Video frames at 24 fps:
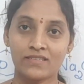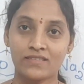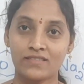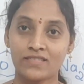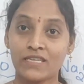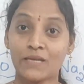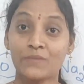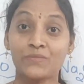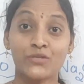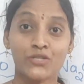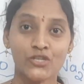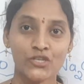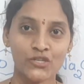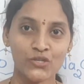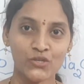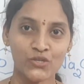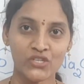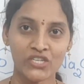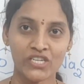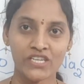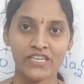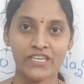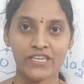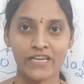
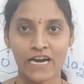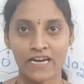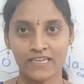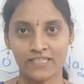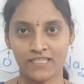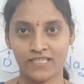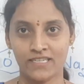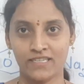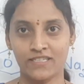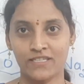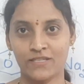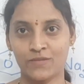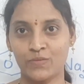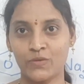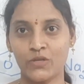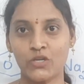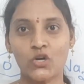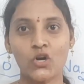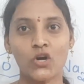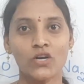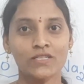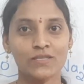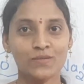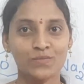substitution reactions,
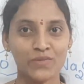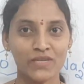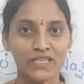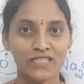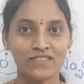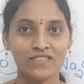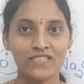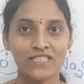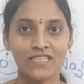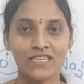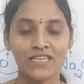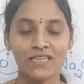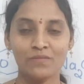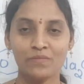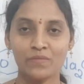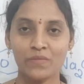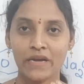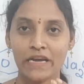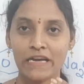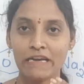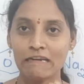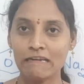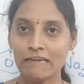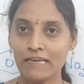because benzene
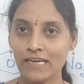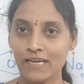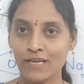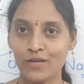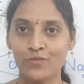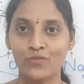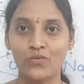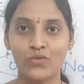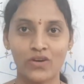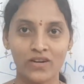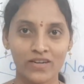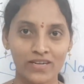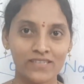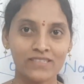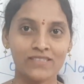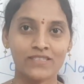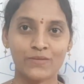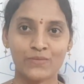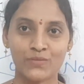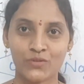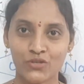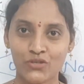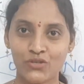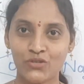mainly involved in
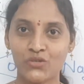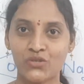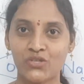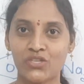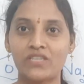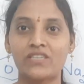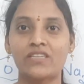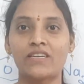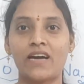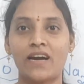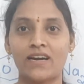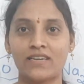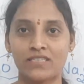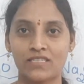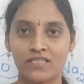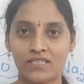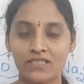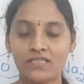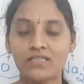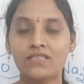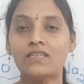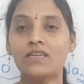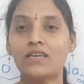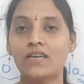substitution
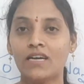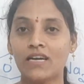reactions.